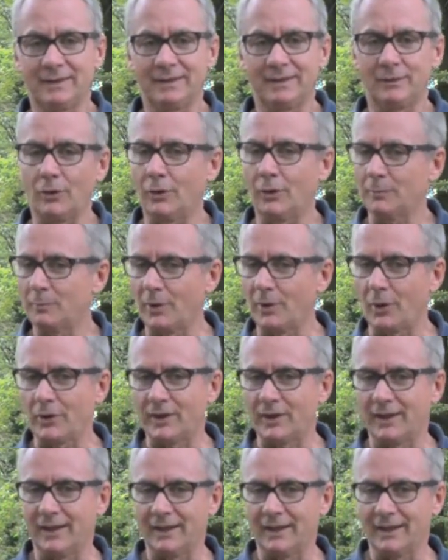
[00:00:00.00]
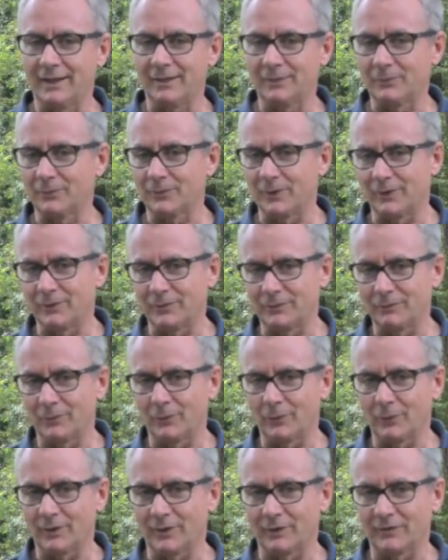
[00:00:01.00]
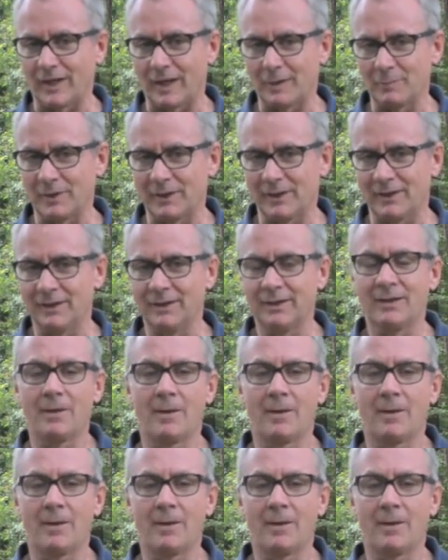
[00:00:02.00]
not blocking in front of your examiner,